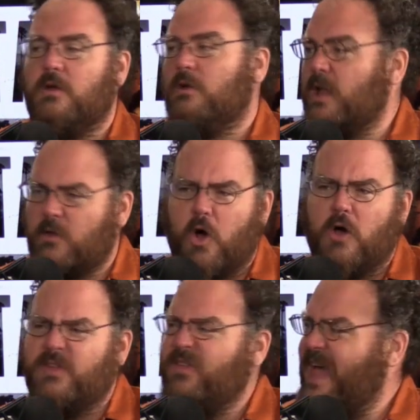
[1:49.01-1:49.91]
you're like
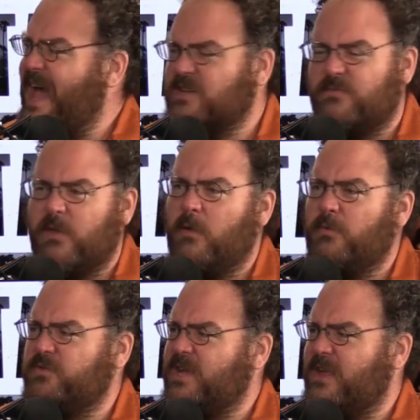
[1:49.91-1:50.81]
all these action films
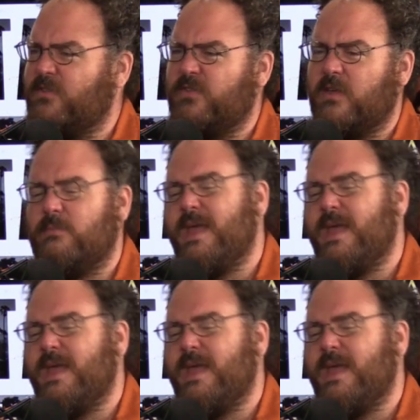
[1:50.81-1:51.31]
with Jason Statham.